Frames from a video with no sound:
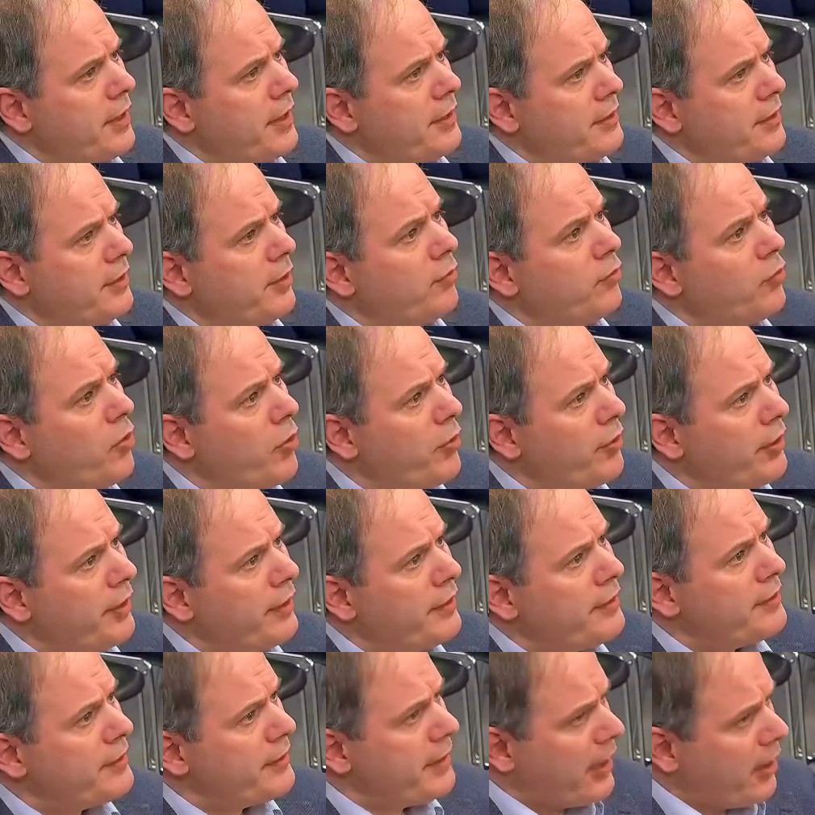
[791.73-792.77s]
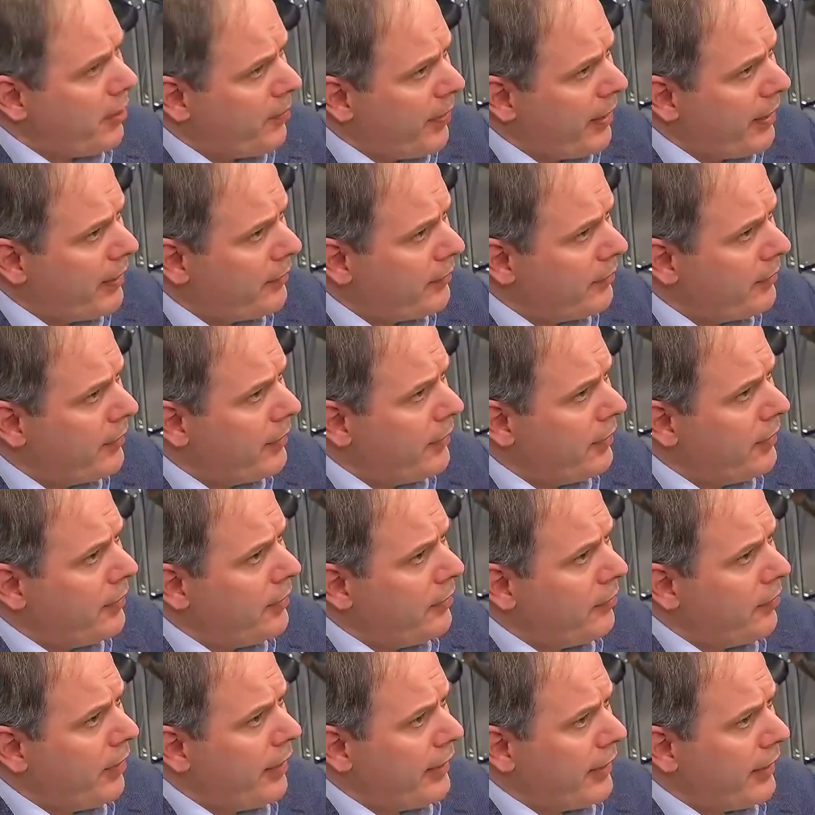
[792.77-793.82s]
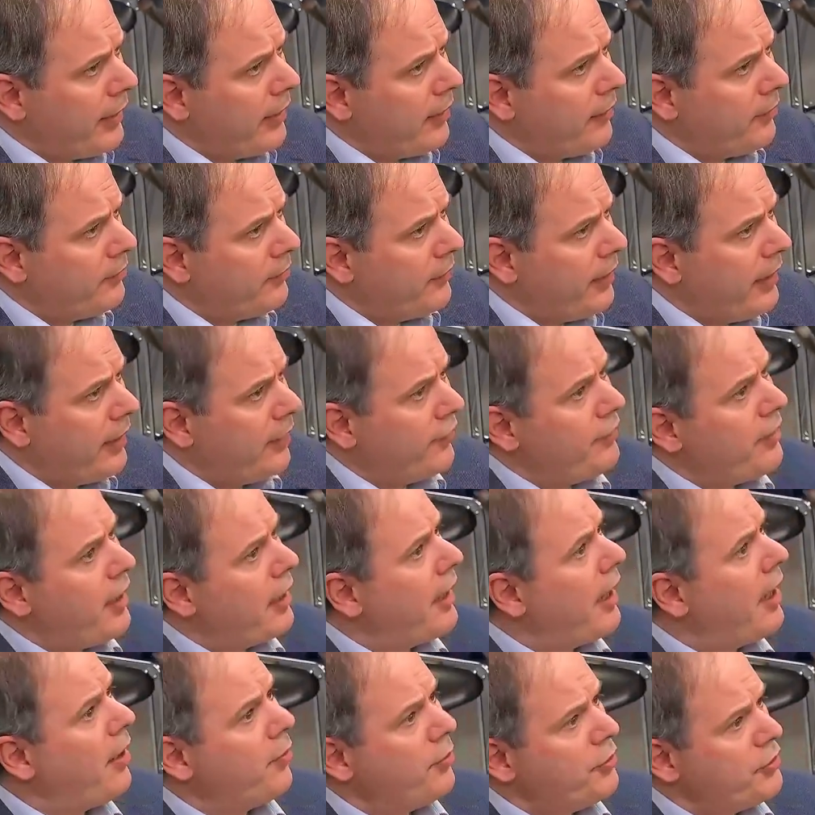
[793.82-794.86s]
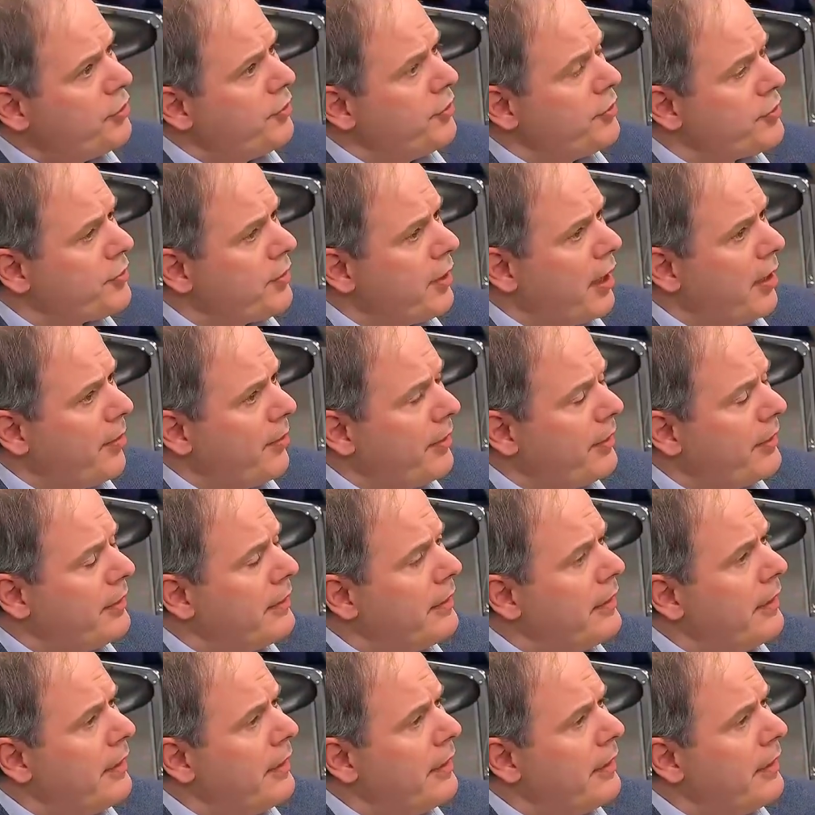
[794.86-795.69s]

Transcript: as an eroding stalemate right now? And if not, how would you describe it?